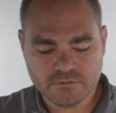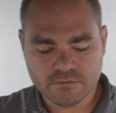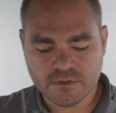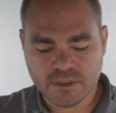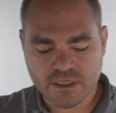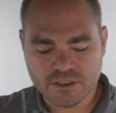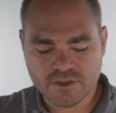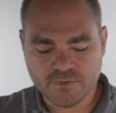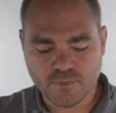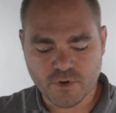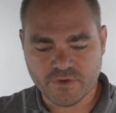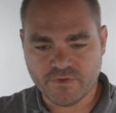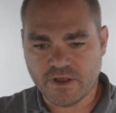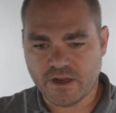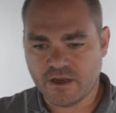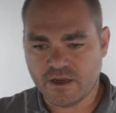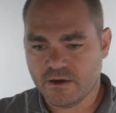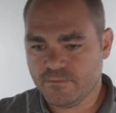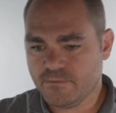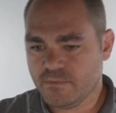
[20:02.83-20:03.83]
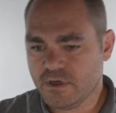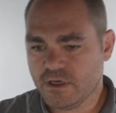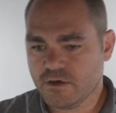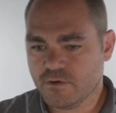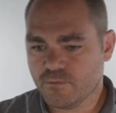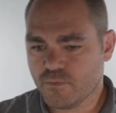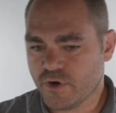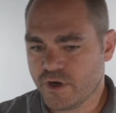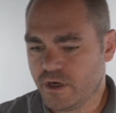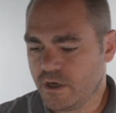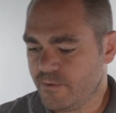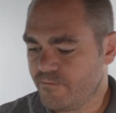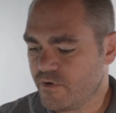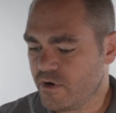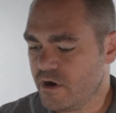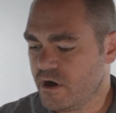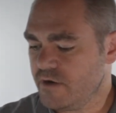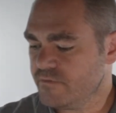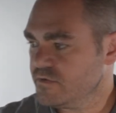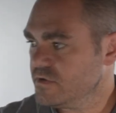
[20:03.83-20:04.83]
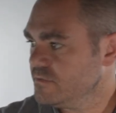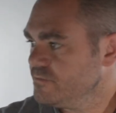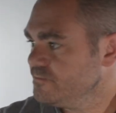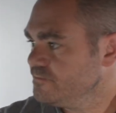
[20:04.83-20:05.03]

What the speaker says: I should bring that up. I don't bring it up very often.